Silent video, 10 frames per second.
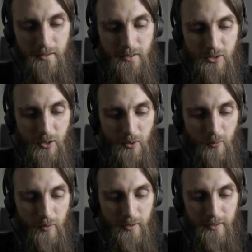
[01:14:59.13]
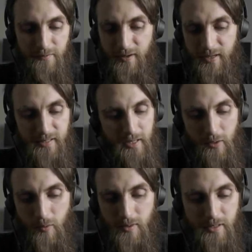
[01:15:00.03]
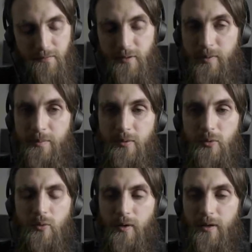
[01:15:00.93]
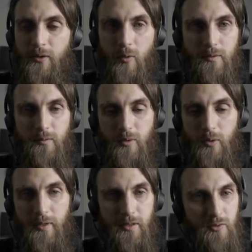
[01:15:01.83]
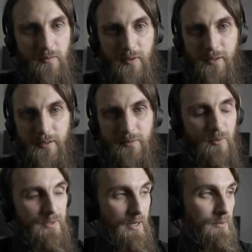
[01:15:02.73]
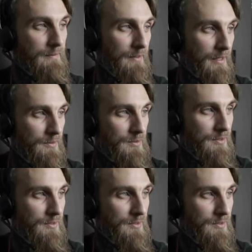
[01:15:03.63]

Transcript: so what the advice that I always give to people who are quote unquote introverted, which I don't even like those